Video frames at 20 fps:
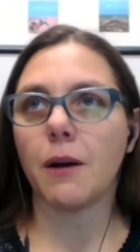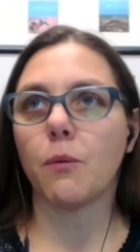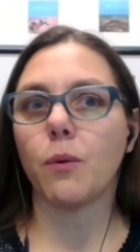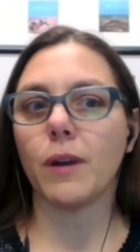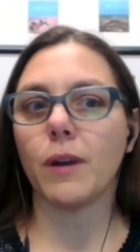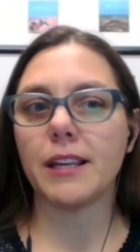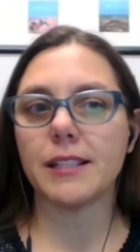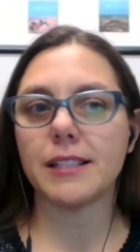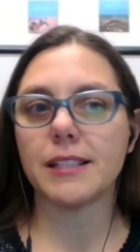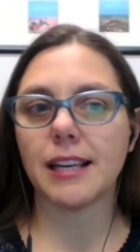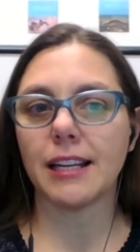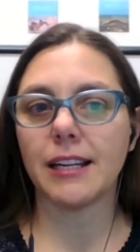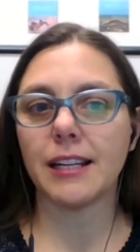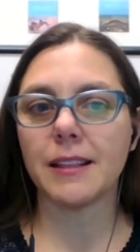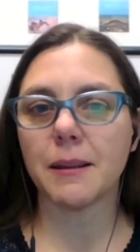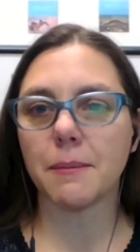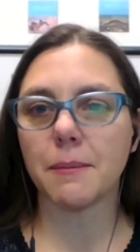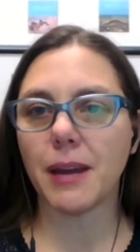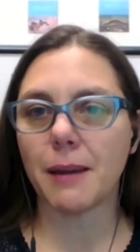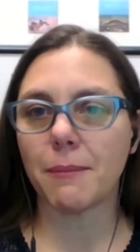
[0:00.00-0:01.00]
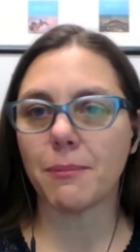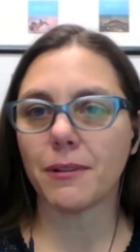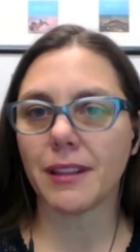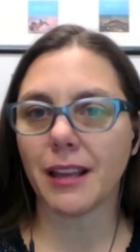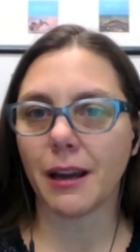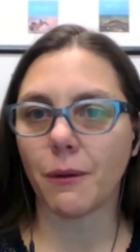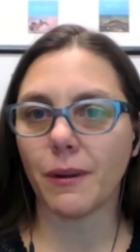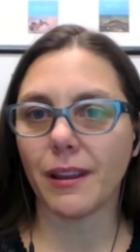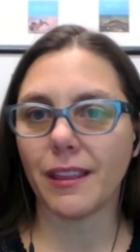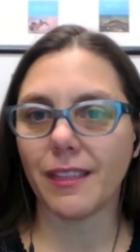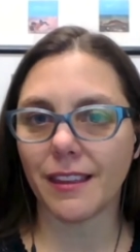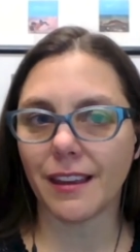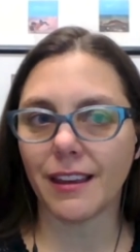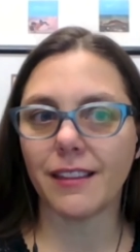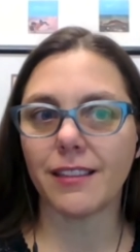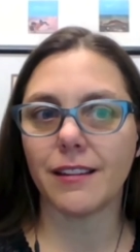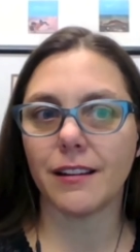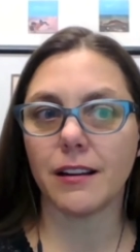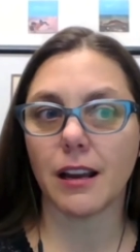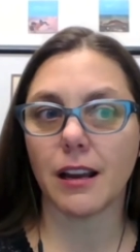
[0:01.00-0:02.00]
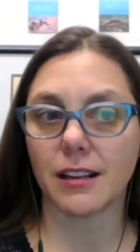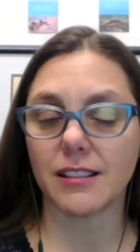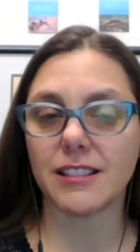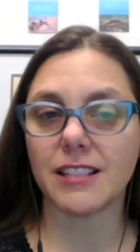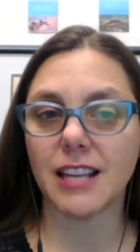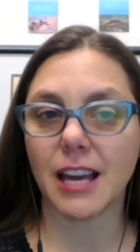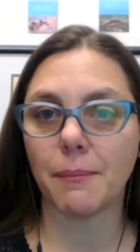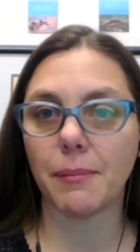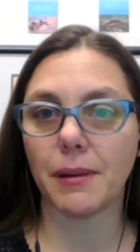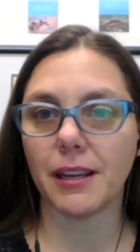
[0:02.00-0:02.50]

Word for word: we said in the paper that we think the next step